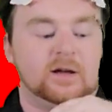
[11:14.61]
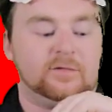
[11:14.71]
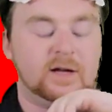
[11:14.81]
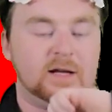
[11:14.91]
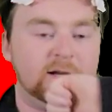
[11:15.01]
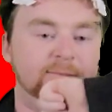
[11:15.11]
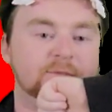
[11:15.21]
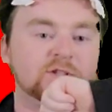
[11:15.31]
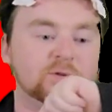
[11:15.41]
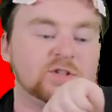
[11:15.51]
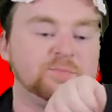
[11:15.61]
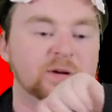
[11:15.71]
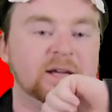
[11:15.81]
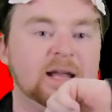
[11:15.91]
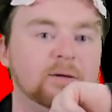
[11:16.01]
of. Um, so we're just
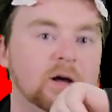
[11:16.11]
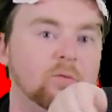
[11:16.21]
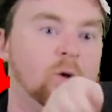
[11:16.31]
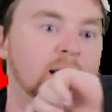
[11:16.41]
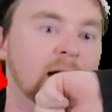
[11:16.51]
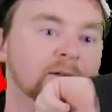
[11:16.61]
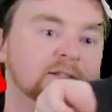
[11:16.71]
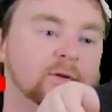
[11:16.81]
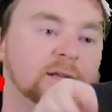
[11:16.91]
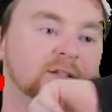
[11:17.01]
putting in uh, one ounce of all